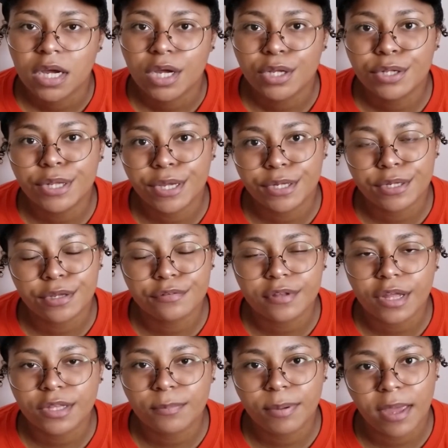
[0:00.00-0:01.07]
Lady, it's
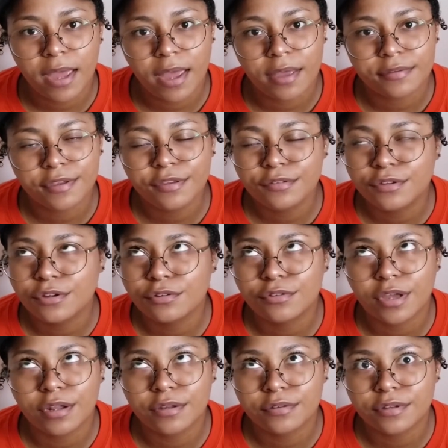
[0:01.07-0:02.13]
not the past. He's still
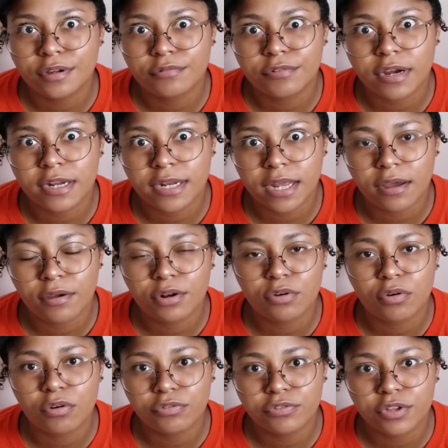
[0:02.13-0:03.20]
telling stuff right now, and
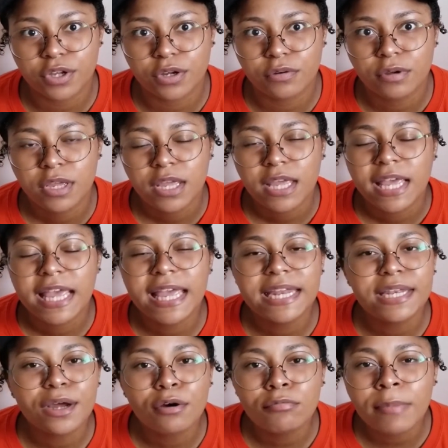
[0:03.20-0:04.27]
also,
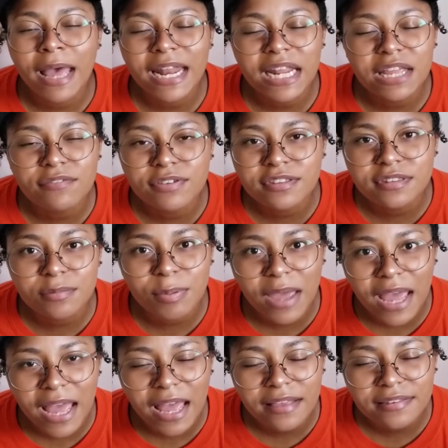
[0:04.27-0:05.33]
it don't matter if it's the
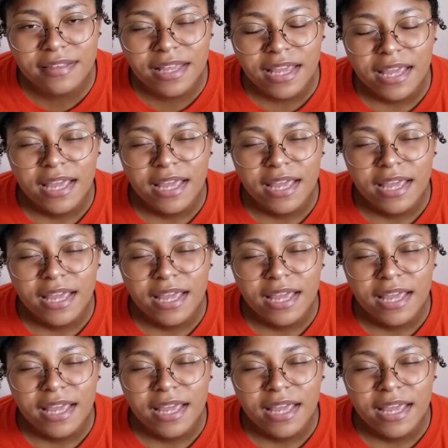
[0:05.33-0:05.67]
past.